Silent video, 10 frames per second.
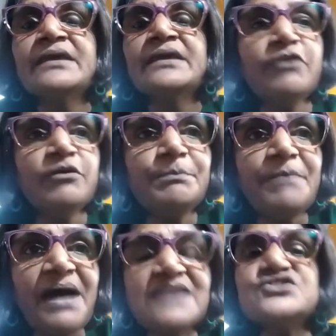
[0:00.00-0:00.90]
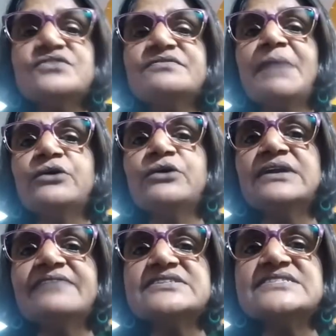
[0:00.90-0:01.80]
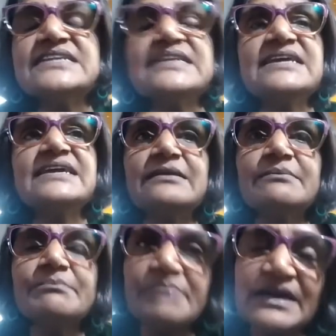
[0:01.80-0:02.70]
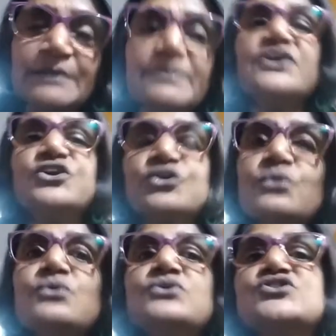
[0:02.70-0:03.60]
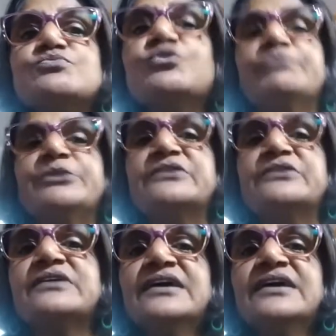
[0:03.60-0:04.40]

for parts of biodiversity can become a huge movement